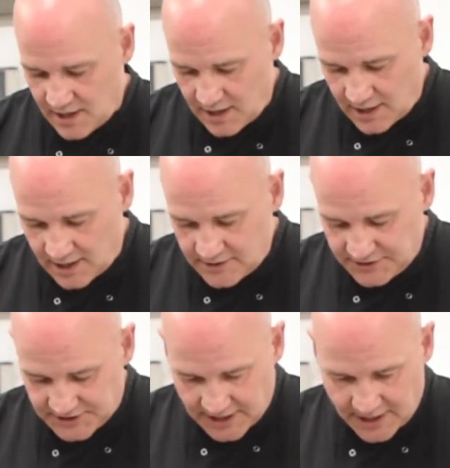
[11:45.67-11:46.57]

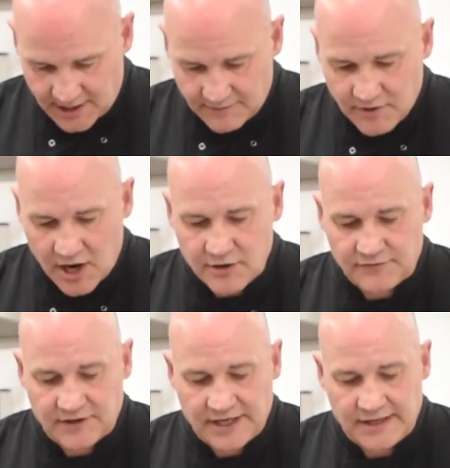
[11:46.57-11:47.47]
and
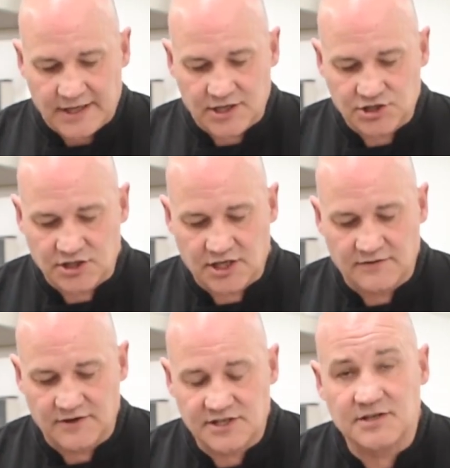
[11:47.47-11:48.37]
hopefully that should
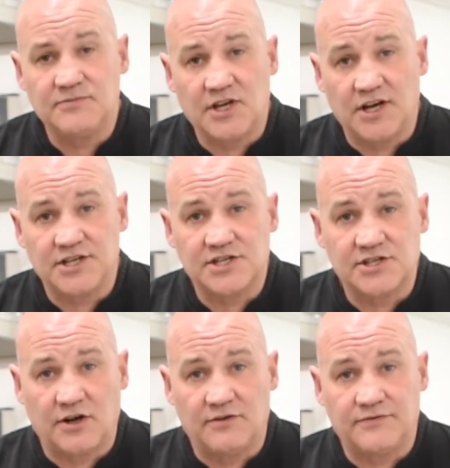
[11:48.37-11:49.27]
give us some nice
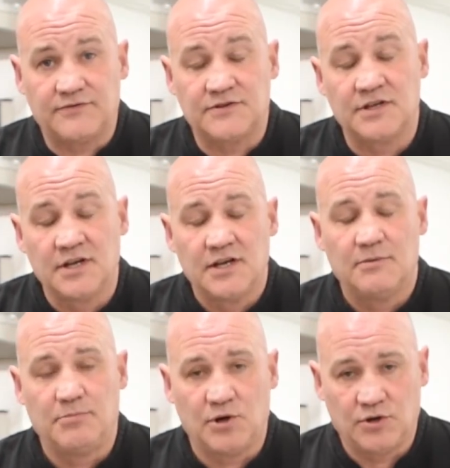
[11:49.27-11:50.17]
soft
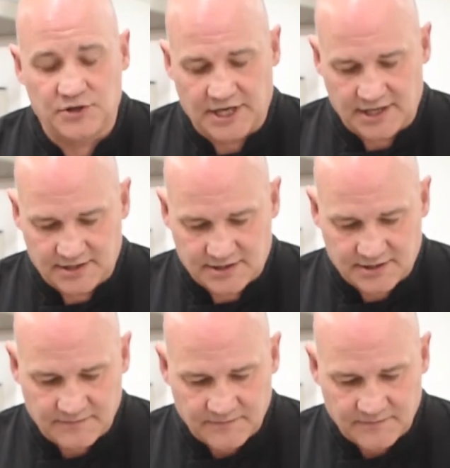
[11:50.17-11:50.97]
boiled eggs.